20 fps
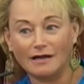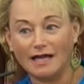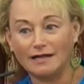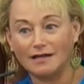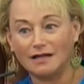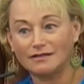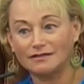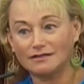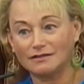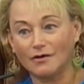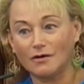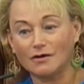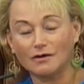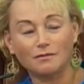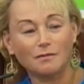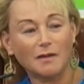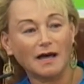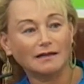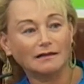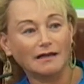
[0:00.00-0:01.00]
and I started
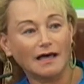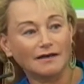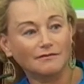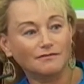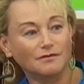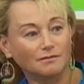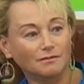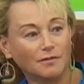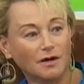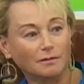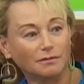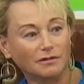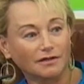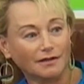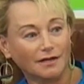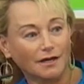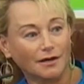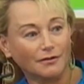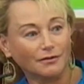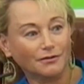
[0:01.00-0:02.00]
my life in
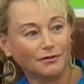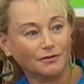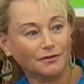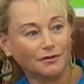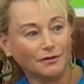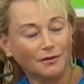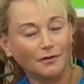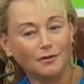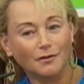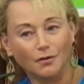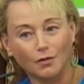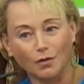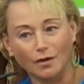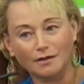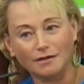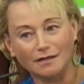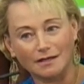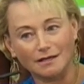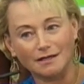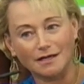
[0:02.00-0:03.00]
public health,
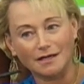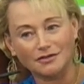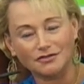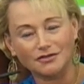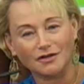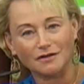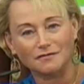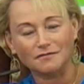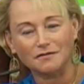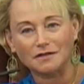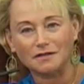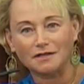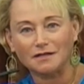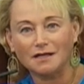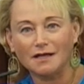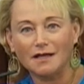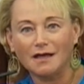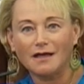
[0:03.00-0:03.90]
working in HIV,